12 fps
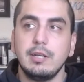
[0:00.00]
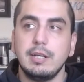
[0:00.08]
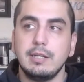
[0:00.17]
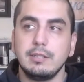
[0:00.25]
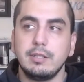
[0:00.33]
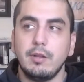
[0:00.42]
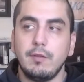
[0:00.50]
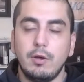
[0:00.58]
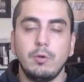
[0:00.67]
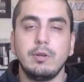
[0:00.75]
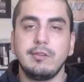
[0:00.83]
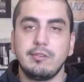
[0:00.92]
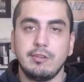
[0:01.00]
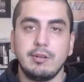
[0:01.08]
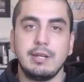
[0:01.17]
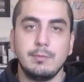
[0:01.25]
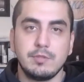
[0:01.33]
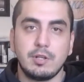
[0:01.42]
the onus is on
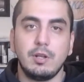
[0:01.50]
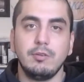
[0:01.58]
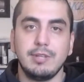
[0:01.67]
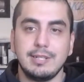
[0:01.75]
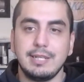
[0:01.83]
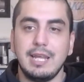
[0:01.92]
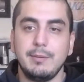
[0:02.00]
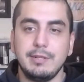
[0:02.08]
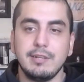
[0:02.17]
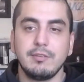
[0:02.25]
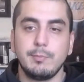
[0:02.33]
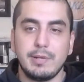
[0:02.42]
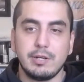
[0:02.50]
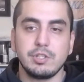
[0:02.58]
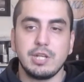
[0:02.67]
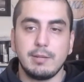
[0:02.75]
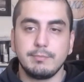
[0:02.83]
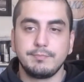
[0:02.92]
him to close out the game, he does a better
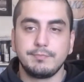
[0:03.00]
job.